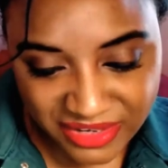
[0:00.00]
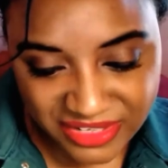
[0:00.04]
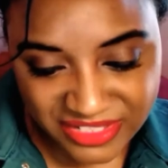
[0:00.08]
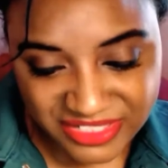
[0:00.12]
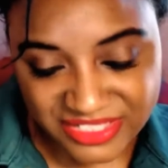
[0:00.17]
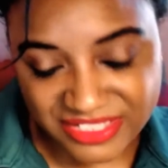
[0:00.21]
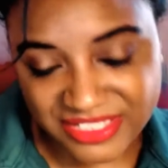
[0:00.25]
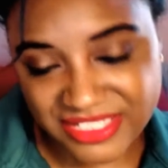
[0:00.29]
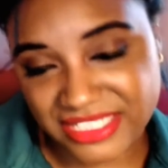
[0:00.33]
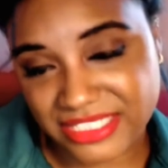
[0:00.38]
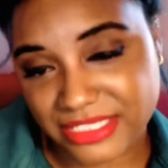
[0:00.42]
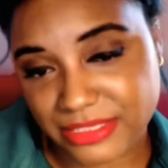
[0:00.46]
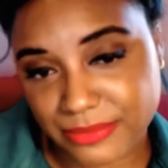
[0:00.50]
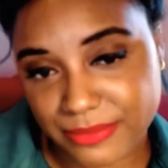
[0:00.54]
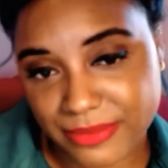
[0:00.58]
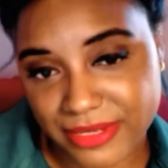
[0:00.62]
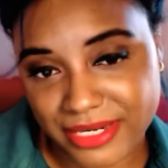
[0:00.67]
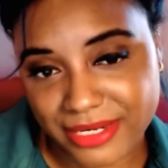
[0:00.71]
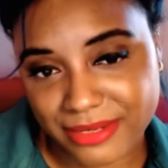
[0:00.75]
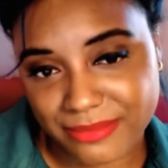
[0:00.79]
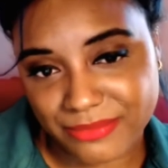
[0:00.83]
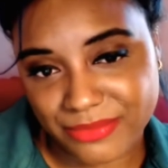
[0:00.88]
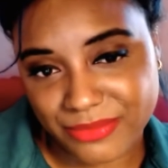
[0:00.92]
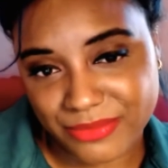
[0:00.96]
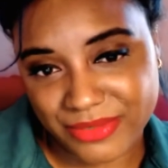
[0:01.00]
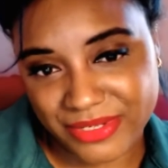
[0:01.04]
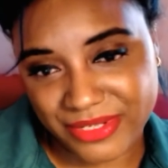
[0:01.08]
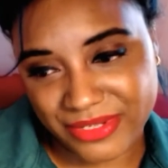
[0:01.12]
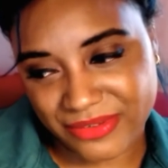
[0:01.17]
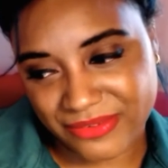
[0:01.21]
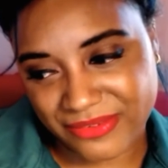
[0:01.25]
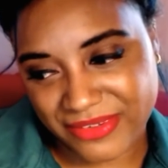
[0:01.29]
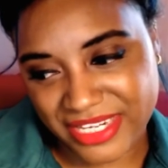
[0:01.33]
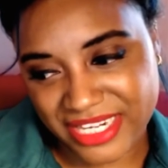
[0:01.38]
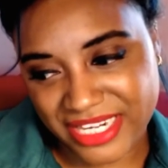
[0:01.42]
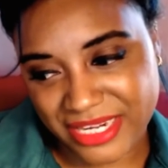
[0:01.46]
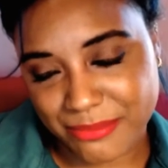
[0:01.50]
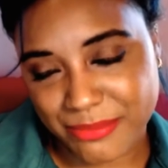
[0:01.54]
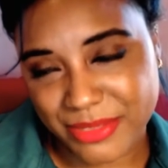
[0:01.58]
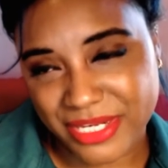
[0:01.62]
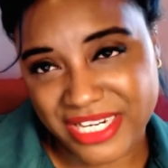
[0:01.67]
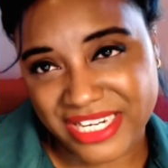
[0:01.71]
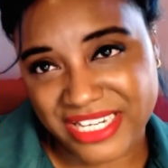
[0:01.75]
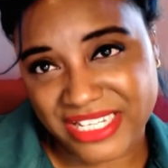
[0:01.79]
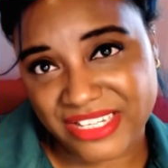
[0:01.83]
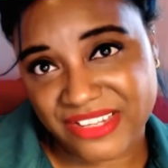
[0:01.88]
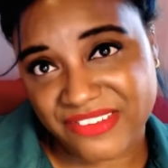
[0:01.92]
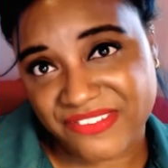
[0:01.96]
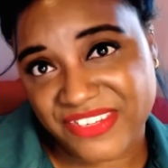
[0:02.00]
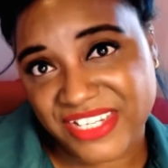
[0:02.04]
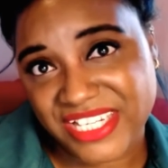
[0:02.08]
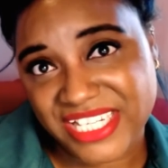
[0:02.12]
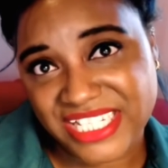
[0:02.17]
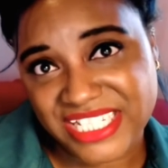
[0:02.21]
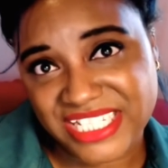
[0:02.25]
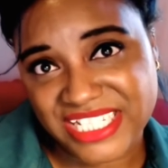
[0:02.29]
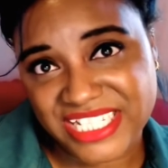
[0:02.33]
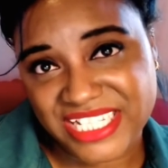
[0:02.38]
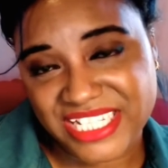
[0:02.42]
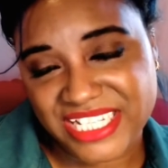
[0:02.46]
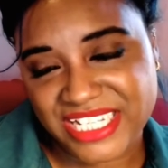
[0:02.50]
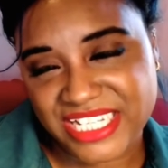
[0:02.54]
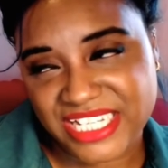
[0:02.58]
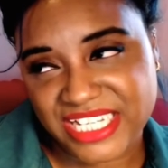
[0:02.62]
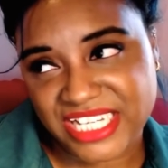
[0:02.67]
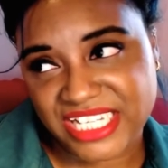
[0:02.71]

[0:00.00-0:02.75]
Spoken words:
So that's why I'm throwing it away, but I love it.